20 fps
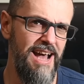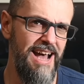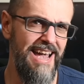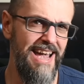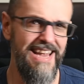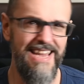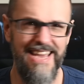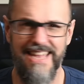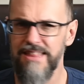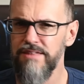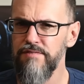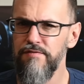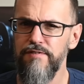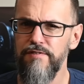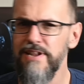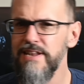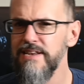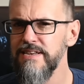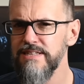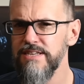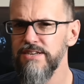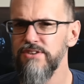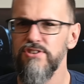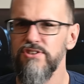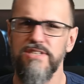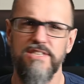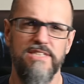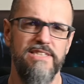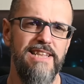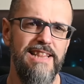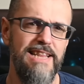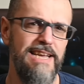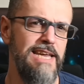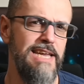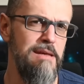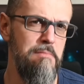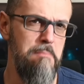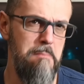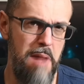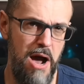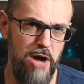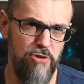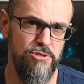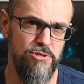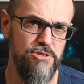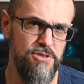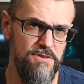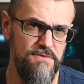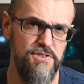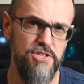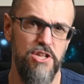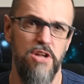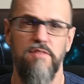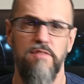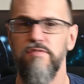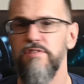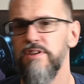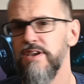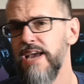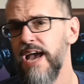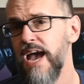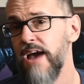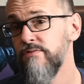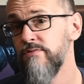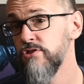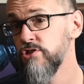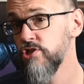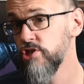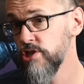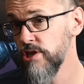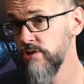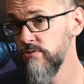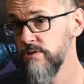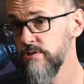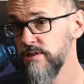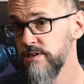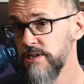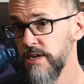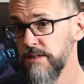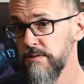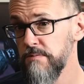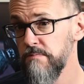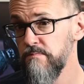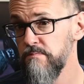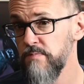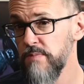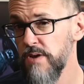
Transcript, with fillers: I get the feeling there is still a mountain of stuff they haven't shown us yet.